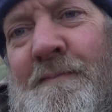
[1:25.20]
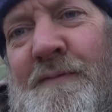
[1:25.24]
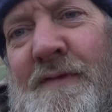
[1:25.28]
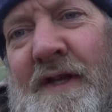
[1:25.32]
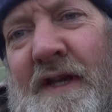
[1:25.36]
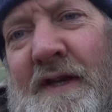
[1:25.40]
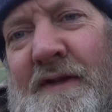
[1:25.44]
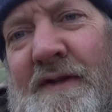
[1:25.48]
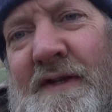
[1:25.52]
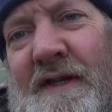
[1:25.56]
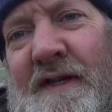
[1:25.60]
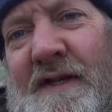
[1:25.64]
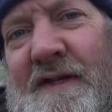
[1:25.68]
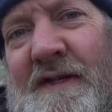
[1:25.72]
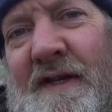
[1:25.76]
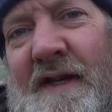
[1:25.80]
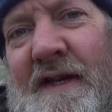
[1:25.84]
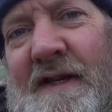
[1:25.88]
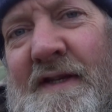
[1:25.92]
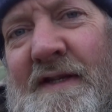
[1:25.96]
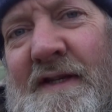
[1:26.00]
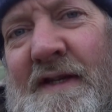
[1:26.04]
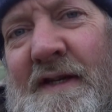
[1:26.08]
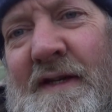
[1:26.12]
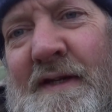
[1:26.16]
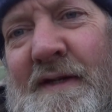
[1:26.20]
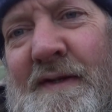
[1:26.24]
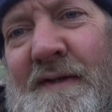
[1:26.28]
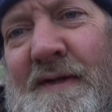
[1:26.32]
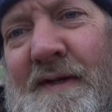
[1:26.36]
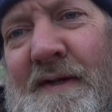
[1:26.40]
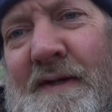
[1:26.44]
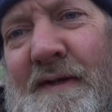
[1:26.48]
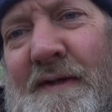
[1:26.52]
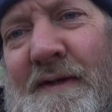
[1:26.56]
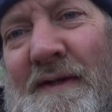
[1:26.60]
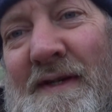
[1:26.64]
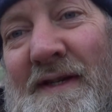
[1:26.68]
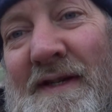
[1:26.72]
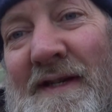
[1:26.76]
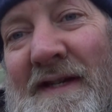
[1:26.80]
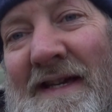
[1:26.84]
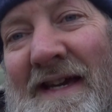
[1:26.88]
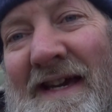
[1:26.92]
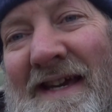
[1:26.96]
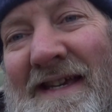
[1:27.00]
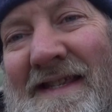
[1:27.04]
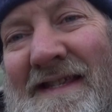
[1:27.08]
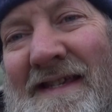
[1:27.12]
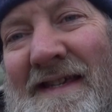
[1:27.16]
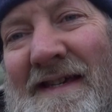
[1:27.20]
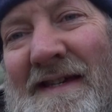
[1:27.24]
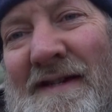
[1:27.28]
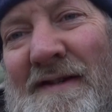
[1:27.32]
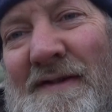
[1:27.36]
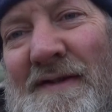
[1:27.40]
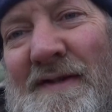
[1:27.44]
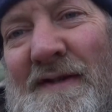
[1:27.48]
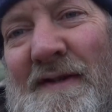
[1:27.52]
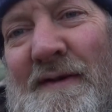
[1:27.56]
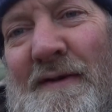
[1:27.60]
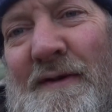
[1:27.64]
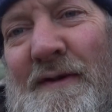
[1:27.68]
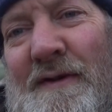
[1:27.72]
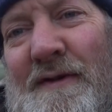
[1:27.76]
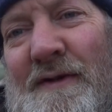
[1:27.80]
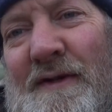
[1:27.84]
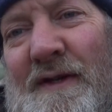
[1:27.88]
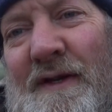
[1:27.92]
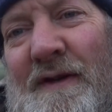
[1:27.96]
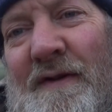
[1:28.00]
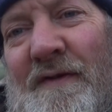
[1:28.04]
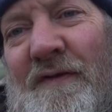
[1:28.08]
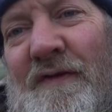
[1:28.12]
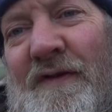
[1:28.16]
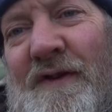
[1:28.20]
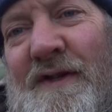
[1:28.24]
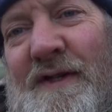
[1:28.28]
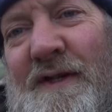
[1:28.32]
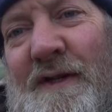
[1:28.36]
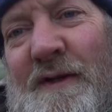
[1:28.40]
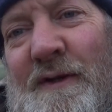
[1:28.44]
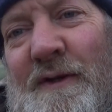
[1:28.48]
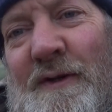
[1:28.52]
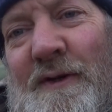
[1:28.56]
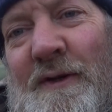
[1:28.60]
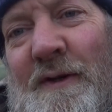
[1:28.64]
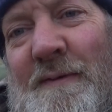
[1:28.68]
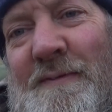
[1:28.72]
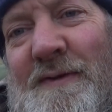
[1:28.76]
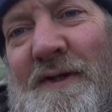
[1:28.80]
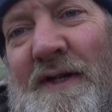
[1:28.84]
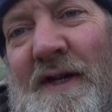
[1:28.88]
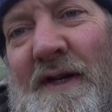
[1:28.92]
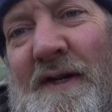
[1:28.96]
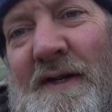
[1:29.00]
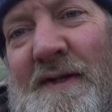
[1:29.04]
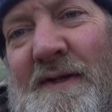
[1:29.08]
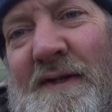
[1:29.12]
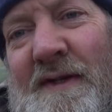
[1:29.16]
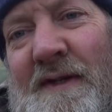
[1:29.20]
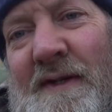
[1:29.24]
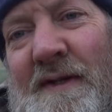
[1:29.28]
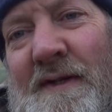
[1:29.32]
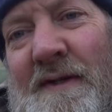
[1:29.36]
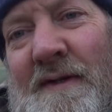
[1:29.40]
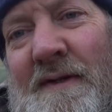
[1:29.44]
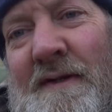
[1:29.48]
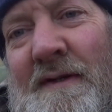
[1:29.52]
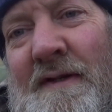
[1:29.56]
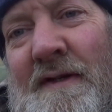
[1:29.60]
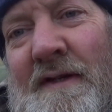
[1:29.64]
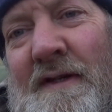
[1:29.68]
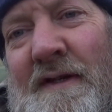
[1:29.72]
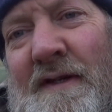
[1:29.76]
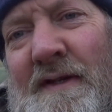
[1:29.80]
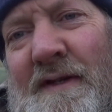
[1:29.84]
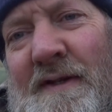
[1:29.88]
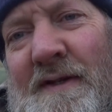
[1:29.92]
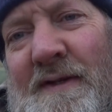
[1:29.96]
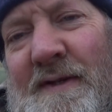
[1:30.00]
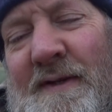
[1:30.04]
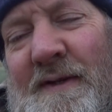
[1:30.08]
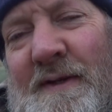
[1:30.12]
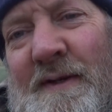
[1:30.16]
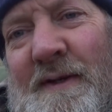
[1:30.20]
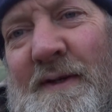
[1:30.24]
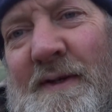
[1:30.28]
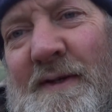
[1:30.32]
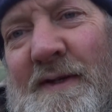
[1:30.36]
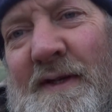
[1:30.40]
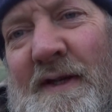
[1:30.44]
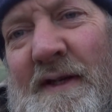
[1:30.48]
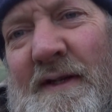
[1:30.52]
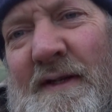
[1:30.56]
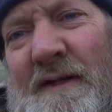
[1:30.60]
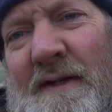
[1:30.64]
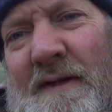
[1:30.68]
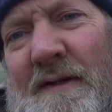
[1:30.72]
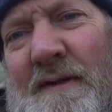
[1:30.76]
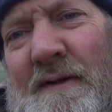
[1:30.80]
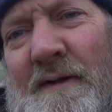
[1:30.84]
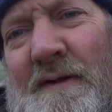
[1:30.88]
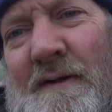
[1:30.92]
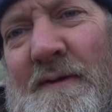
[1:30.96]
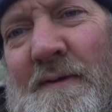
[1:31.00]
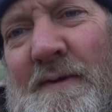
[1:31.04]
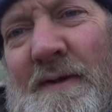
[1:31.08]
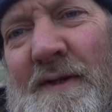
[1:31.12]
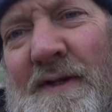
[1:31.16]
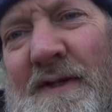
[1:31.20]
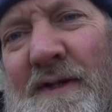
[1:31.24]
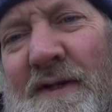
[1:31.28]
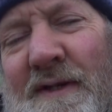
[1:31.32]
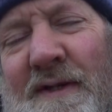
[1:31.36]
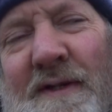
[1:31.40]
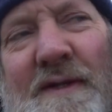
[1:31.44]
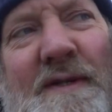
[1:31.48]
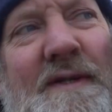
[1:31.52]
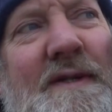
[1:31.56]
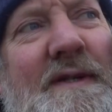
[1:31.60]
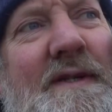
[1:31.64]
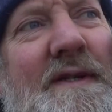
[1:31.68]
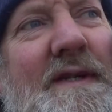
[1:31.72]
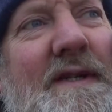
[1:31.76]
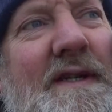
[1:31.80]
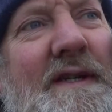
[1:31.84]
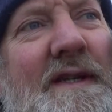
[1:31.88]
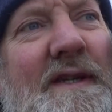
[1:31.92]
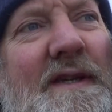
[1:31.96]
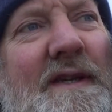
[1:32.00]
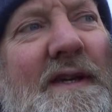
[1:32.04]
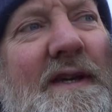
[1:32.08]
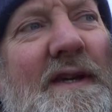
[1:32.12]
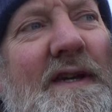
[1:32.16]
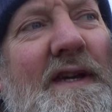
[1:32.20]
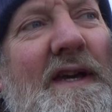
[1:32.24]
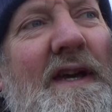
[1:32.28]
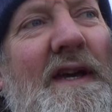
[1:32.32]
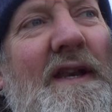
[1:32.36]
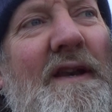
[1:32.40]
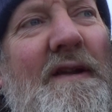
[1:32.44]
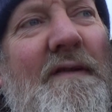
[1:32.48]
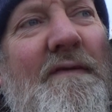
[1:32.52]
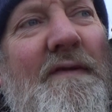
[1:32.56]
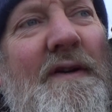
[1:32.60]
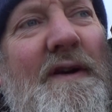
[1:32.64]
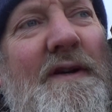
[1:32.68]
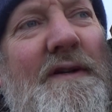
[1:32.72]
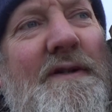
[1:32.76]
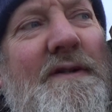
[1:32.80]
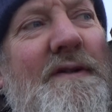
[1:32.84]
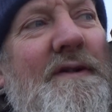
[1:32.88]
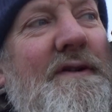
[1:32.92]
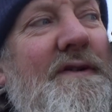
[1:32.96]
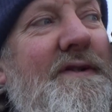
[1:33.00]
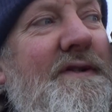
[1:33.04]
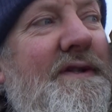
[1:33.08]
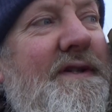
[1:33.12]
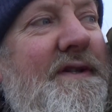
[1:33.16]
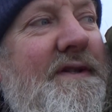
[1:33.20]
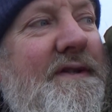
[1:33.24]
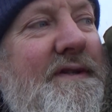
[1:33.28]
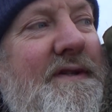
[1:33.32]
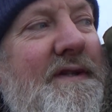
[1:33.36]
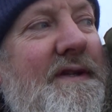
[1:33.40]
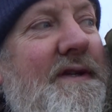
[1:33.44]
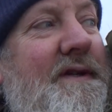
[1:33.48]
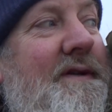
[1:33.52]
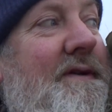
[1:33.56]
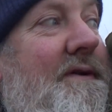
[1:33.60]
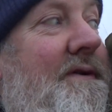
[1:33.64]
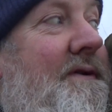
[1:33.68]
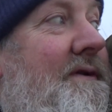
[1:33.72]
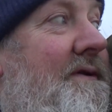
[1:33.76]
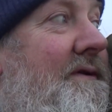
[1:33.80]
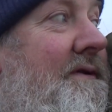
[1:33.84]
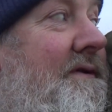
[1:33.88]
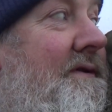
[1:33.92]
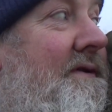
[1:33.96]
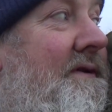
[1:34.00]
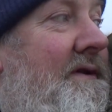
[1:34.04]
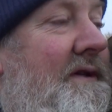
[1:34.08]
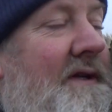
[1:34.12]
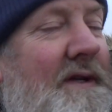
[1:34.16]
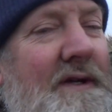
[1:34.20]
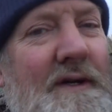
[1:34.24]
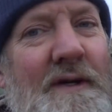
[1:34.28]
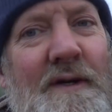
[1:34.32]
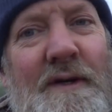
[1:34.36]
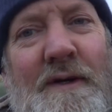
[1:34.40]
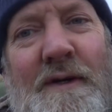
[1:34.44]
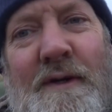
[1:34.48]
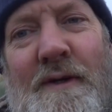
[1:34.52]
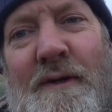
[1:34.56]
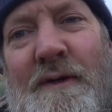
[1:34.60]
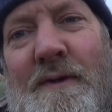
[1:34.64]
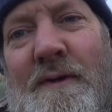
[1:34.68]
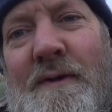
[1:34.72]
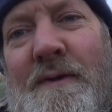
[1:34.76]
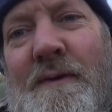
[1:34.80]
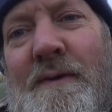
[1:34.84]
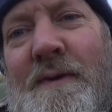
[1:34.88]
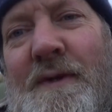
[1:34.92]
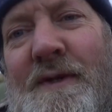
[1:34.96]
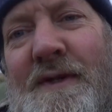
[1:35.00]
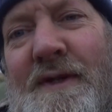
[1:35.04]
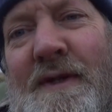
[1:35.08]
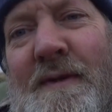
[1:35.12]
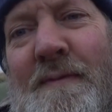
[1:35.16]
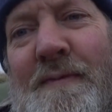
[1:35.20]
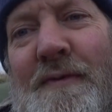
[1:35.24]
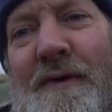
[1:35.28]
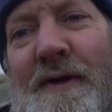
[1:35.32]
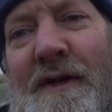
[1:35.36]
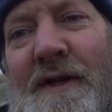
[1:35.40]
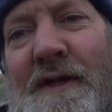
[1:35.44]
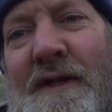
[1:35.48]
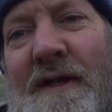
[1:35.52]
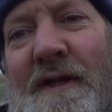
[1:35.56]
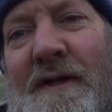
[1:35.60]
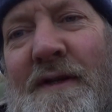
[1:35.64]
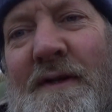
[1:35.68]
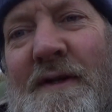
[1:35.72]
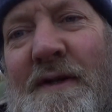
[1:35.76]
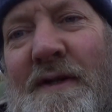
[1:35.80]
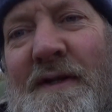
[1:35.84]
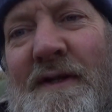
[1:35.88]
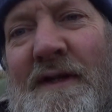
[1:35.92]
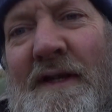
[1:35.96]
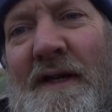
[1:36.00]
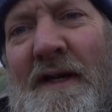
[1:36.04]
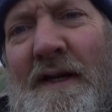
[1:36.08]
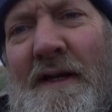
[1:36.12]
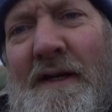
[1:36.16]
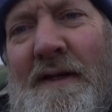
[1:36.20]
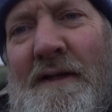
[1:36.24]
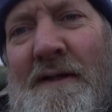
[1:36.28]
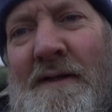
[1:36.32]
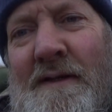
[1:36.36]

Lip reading: and these ideas are like ideas, they're not like physical objects. So you think, you kind of unconsciously go, oh, what's the point in doing that?